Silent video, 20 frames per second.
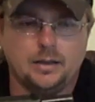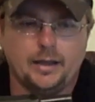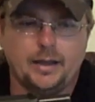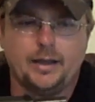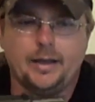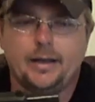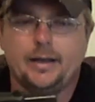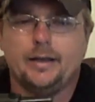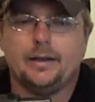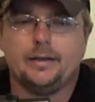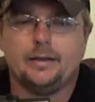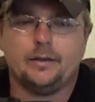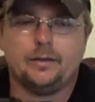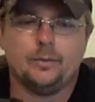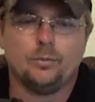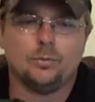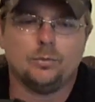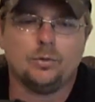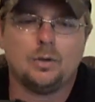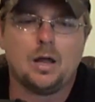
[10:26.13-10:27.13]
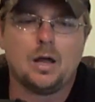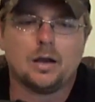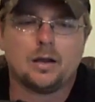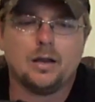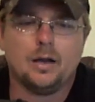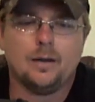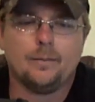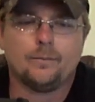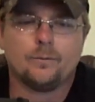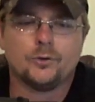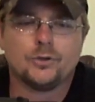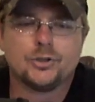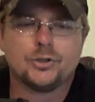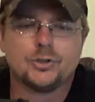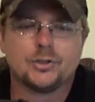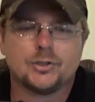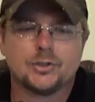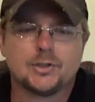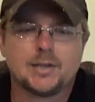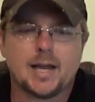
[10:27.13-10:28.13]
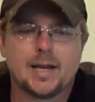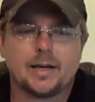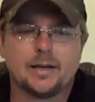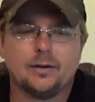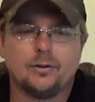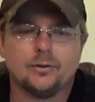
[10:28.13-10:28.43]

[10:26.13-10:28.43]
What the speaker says: and it will lock up for just a second